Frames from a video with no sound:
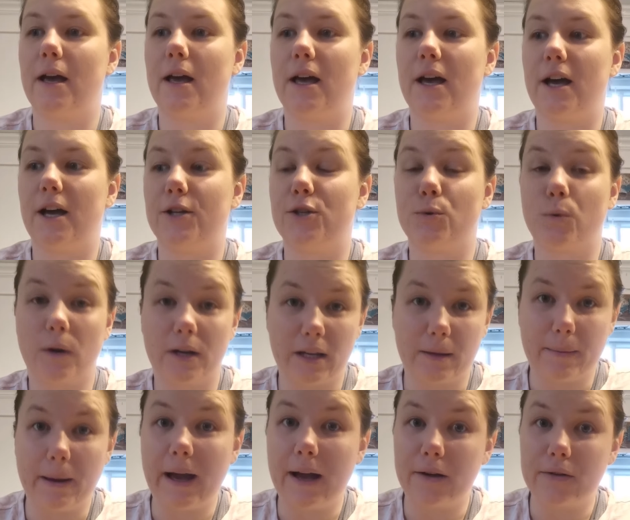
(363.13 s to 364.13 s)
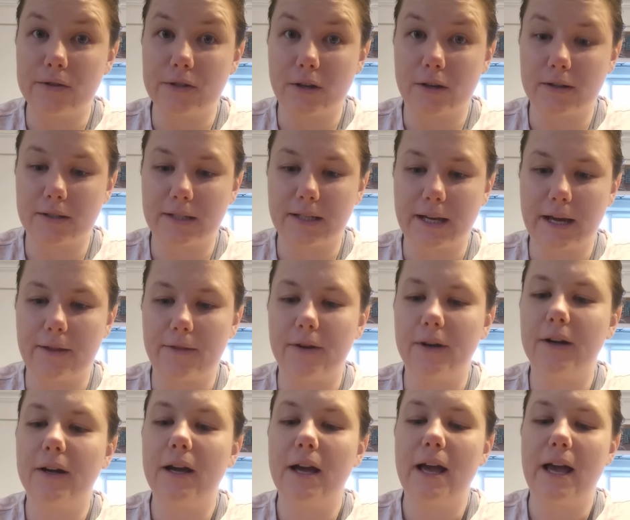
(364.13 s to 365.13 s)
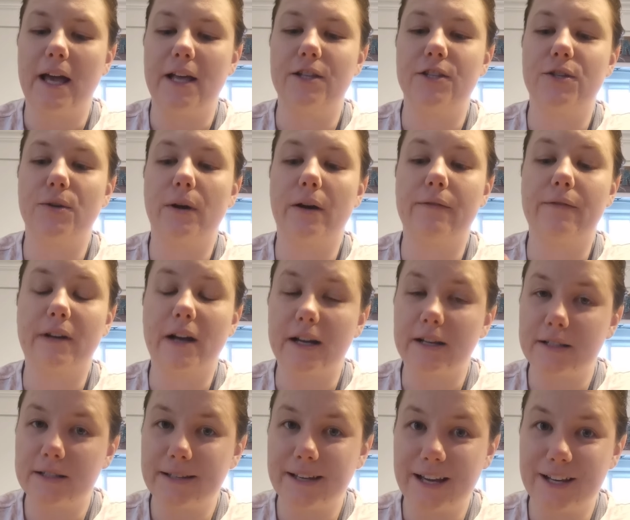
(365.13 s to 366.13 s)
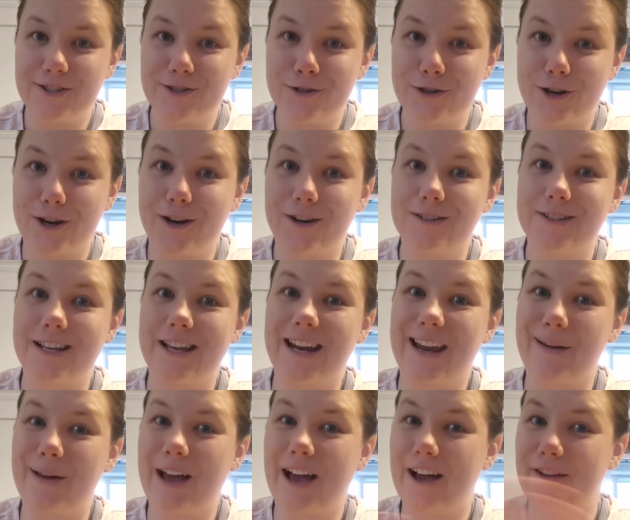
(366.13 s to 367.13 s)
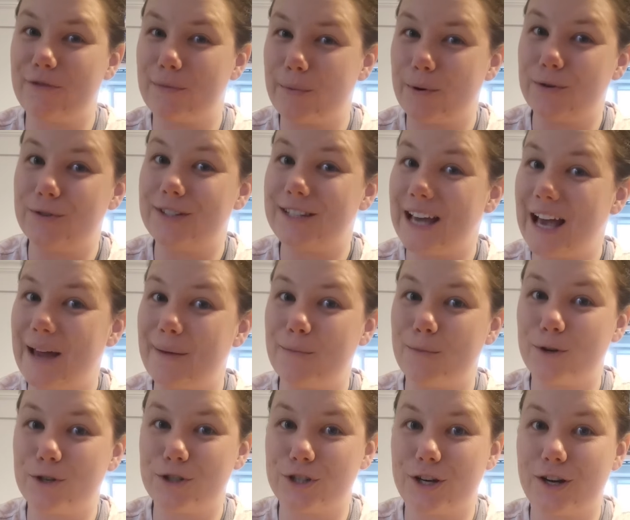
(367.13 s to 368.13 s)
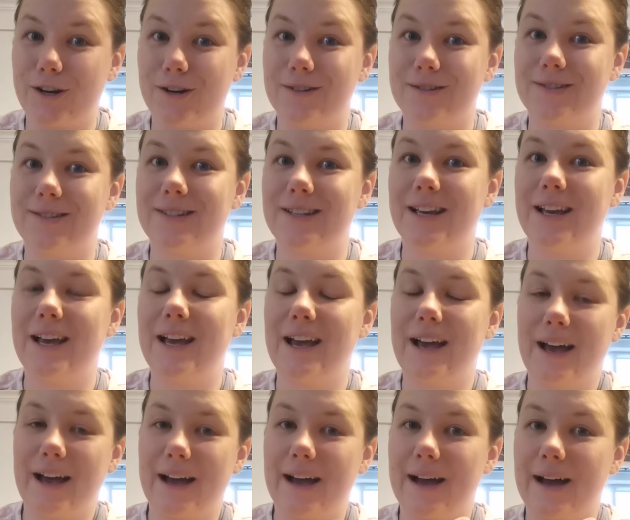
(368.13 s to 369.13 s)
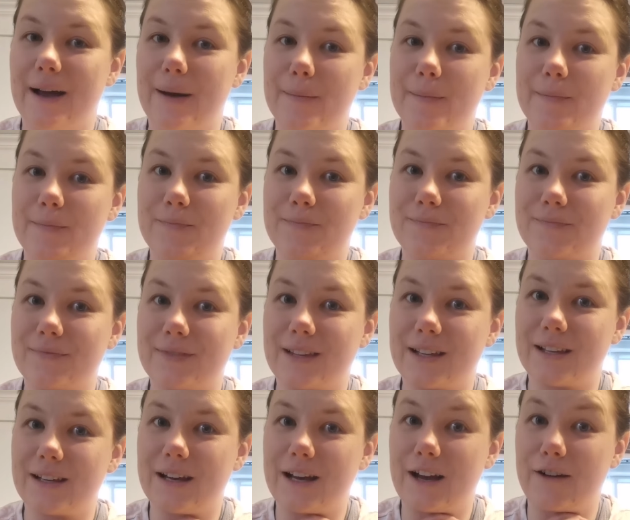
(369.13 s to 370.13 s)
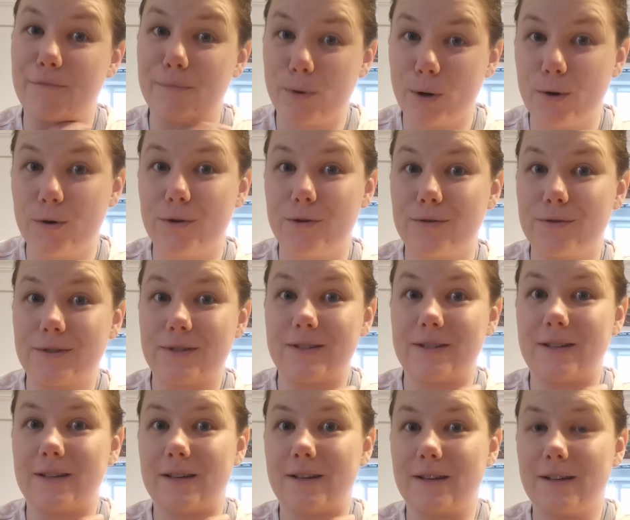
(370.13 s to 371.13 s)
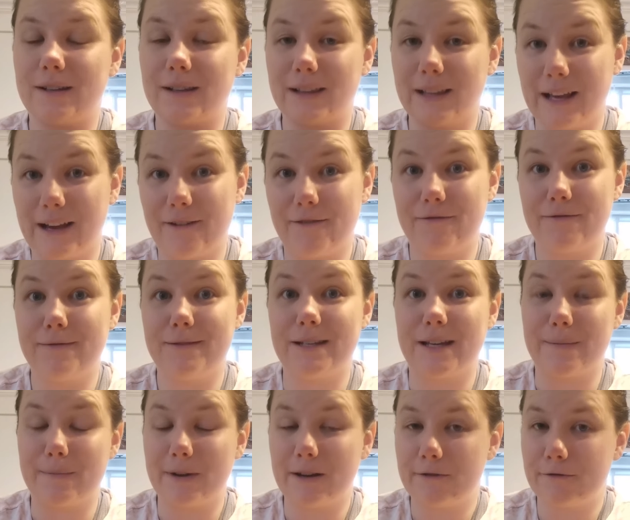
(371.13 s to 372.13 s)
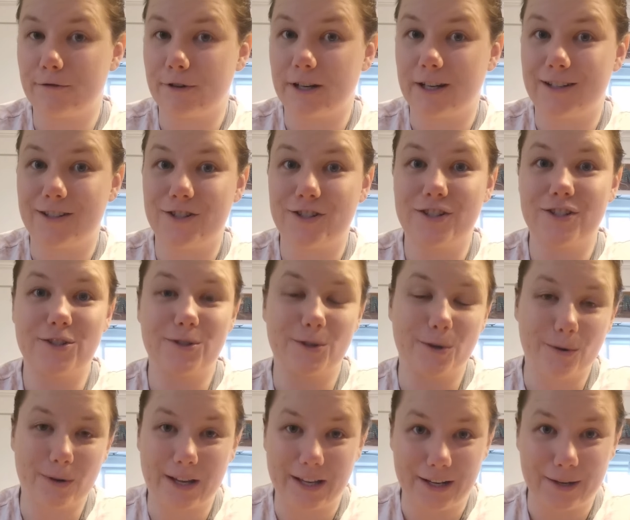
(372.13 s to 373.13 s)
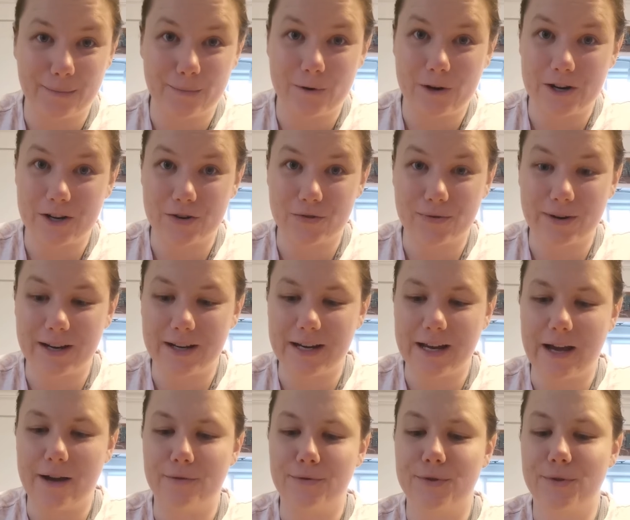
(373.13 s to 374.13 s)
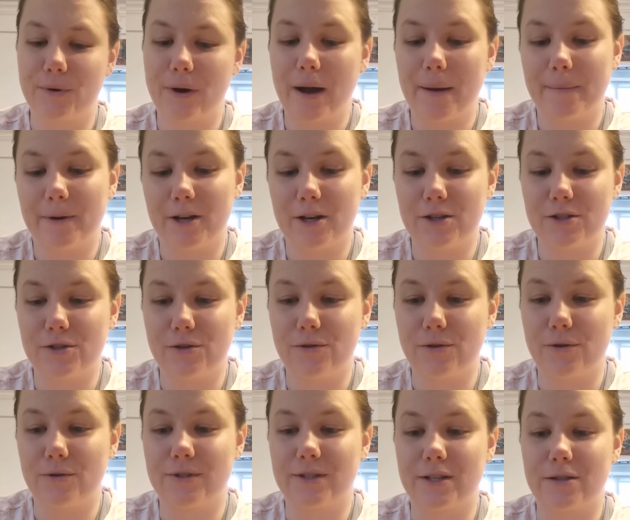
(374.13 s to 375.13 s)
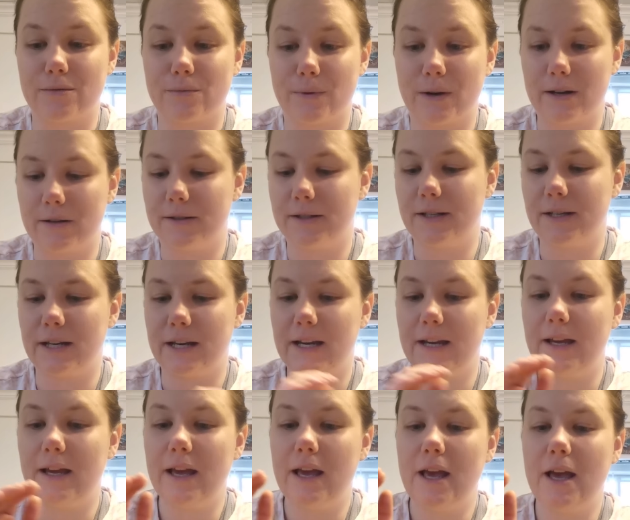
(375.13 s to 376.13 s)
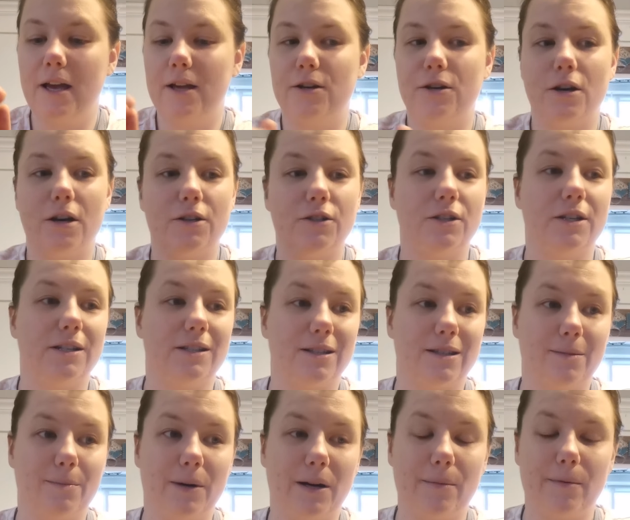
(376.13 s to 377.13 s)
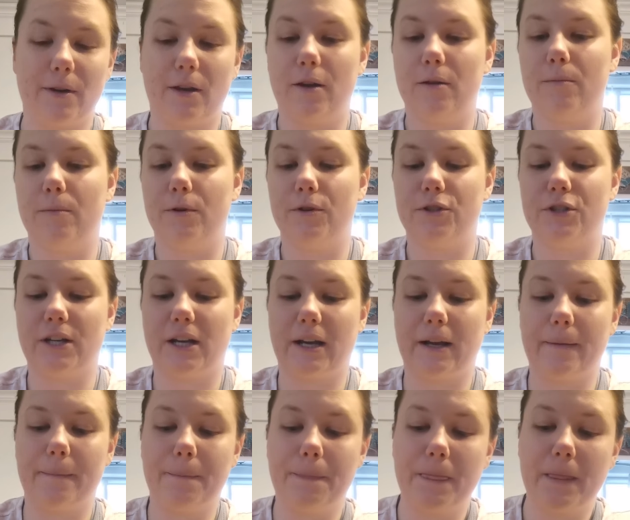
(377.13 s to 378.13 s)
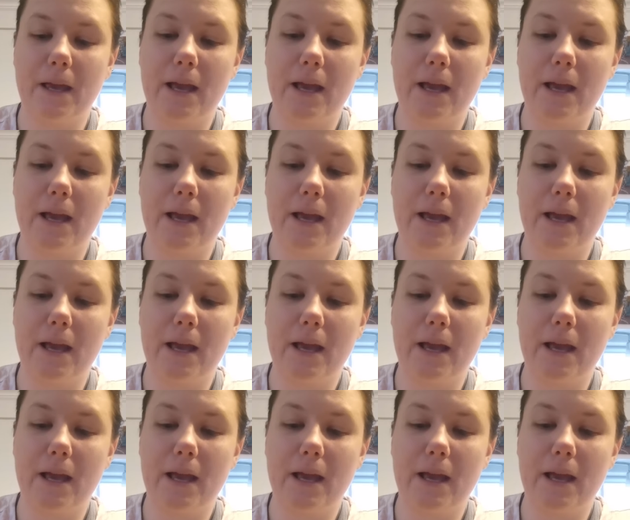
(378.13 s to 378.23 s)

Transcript: 20 pounds altogether, and so I've gotten 10 jars, and I have about 10 more jars of produce left in my fridge soaking in water right now. So I'm going to do those as well today, not just the barbecued pulled chicken.